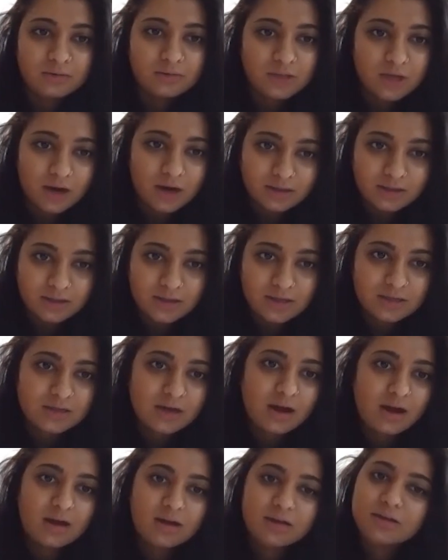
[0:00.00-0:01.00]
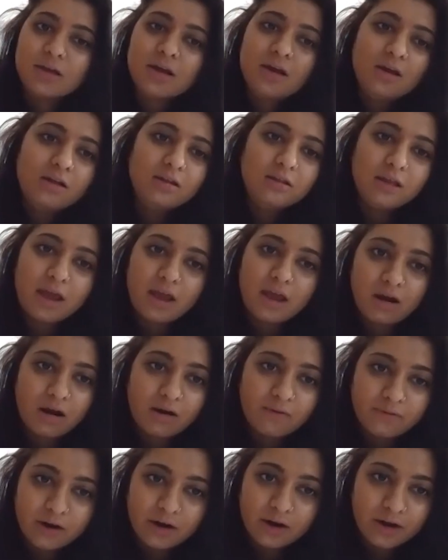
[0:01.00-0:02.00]
talk to these guys. They
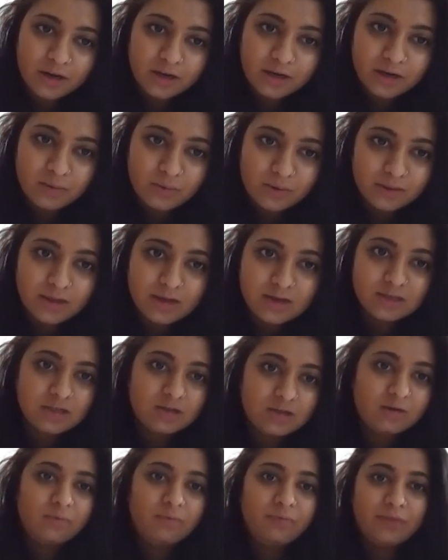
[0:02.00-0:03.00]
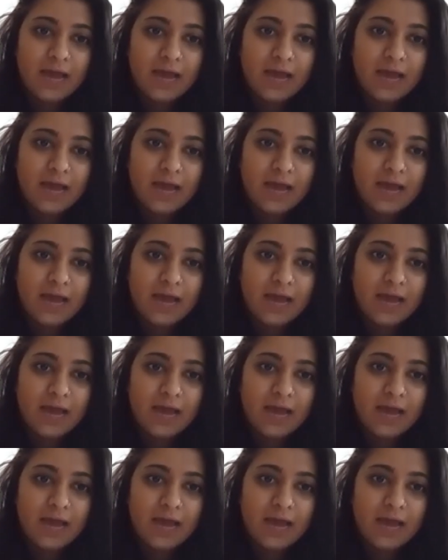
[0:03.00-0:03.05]
are very good at what they do.